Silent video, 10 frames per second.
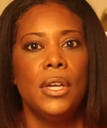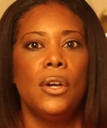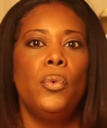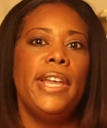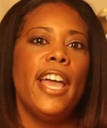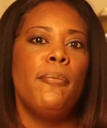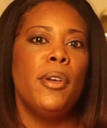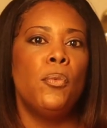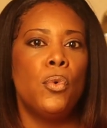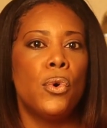We have
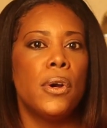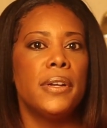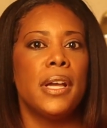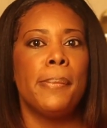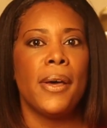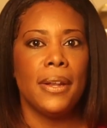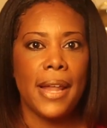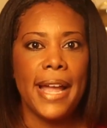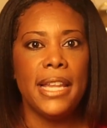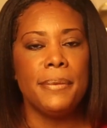been warned about a likely